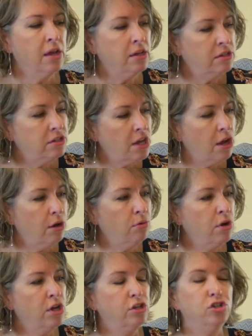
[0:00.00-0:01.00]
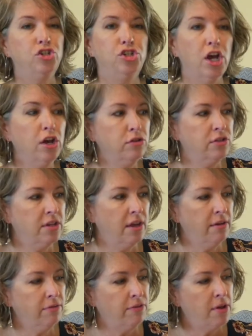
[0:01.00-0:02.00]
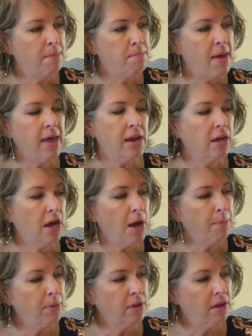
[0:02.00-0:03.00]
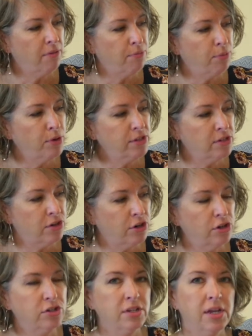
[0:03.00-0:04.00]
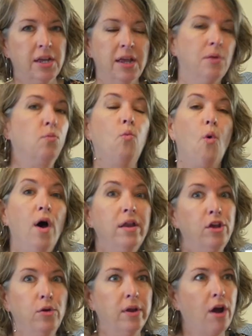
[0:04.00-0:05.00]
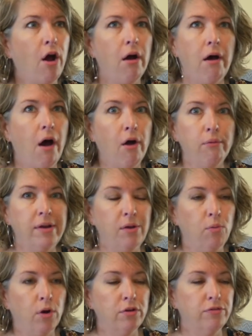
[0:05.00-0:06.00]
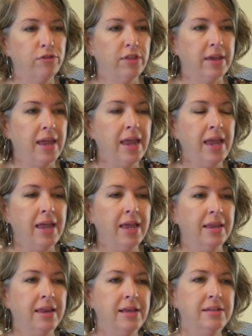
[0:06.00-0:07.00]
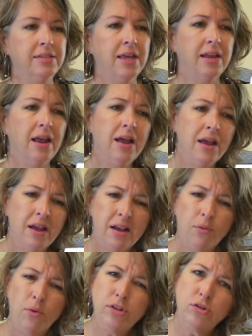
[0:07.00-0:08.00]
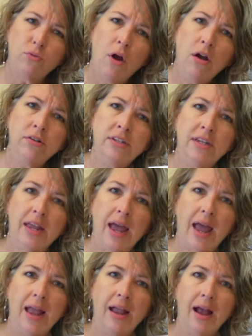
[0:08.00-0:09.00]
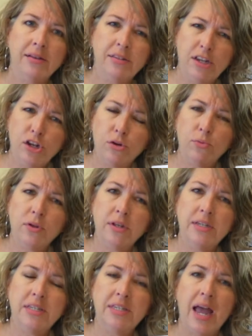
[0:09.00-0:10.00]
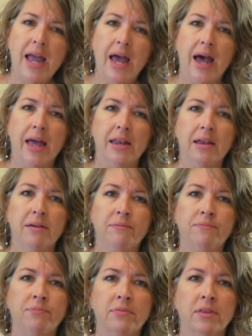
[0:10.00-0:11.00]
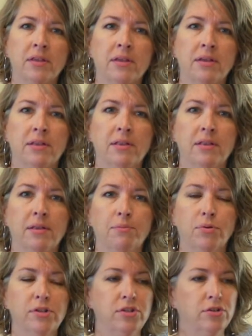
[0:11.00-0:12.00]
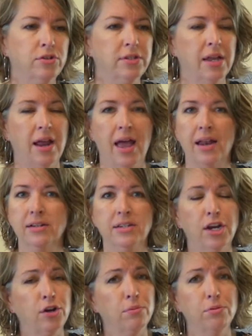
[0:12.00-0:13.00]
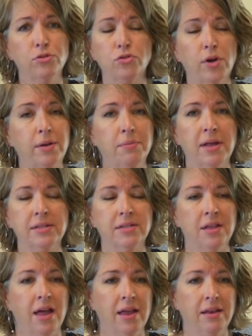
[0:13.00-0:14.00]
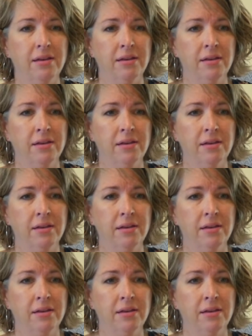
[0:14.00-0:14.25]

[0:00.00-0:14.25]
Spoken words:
So Joseph met a couple of prisoners, one who had already worked for the king, and he said, what's wrong today? I see you're really sad. And the prisoner said, I had a terrible dream last night.